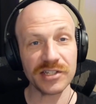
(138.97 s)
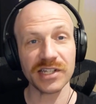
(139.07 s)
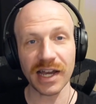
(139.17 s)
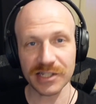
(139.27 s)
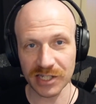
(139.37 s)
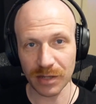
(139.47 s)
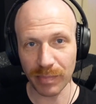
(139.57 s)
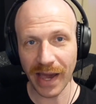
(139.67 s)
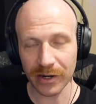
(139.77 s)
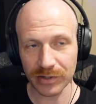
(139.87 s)
this ties
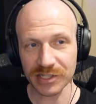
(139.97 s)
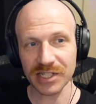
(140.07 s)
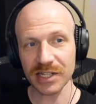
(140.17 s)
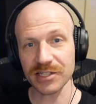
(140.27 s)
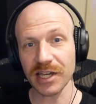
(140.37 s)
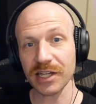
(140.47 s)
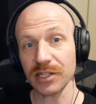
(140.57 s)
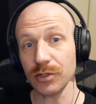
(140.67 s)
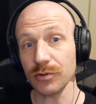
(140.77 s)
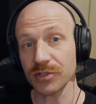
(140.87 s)
into batteries, is they
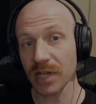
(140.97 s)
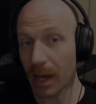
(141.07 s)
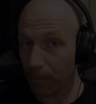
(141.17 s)
could use